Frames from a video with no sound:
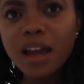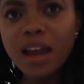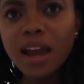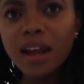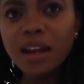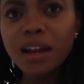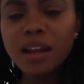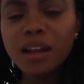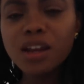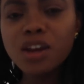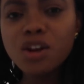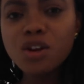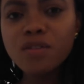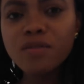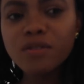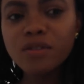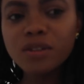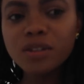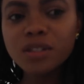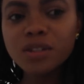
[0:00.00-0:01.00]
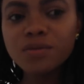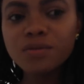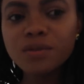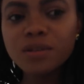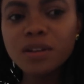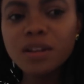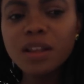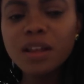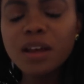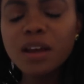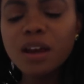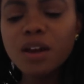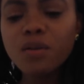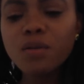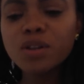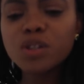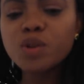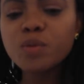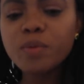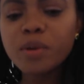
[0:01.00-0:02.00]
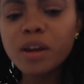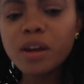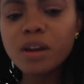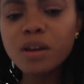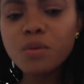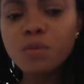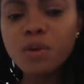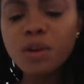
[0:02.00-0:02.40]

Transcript: and in the universe reciprocate